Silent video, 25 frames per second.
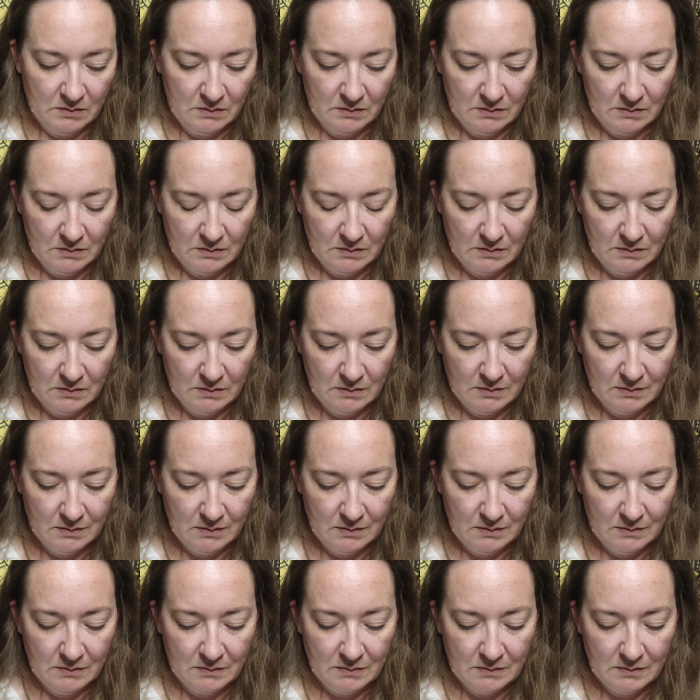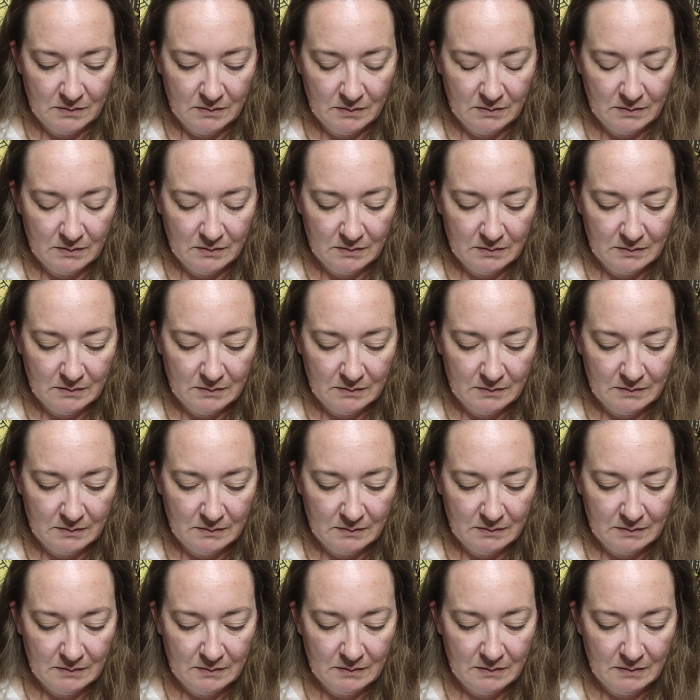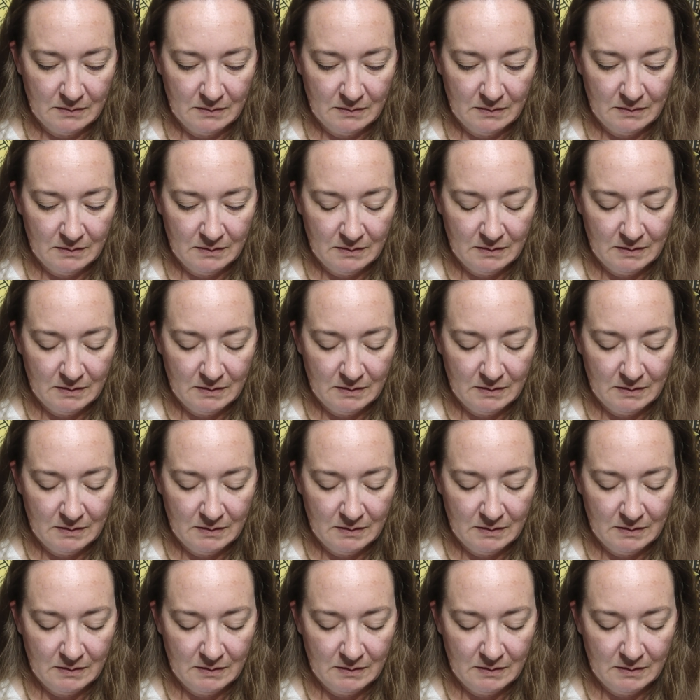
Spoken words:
Nothing is said.